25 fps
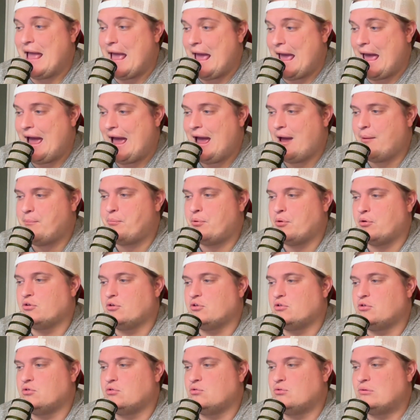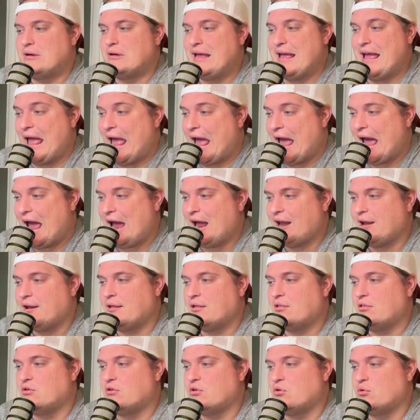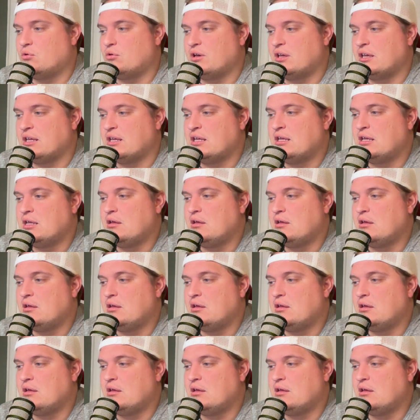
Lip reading: at Purdue, at Illinois,